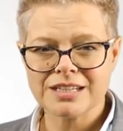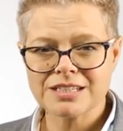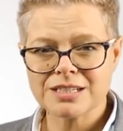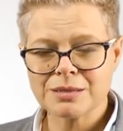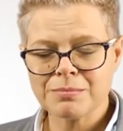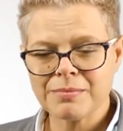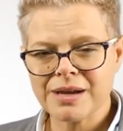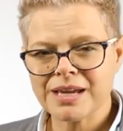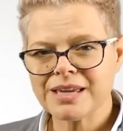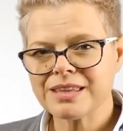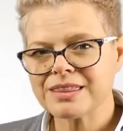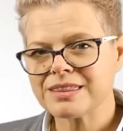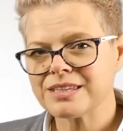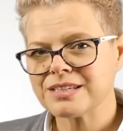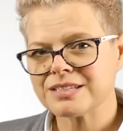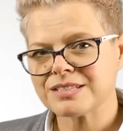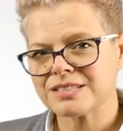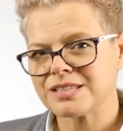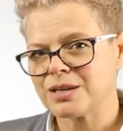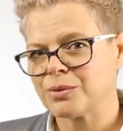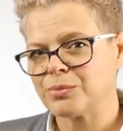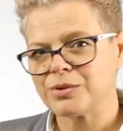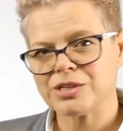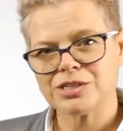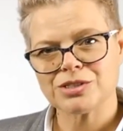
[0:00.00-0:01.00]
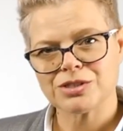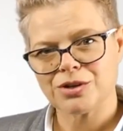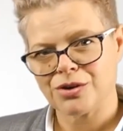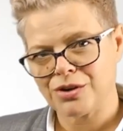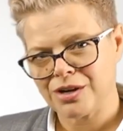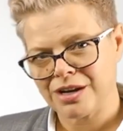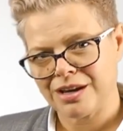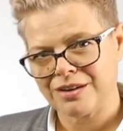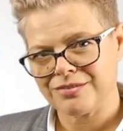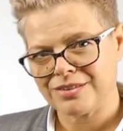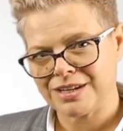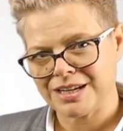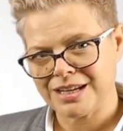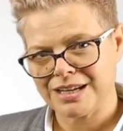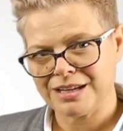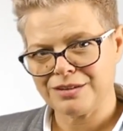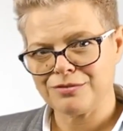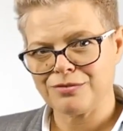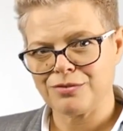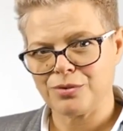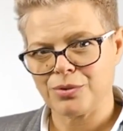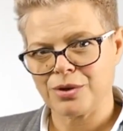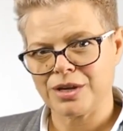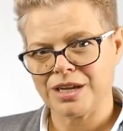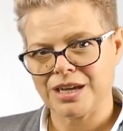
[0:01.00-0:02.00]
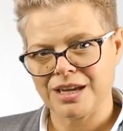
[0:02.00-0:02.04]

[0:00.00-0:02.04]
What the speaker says: to make things that we don't have a need for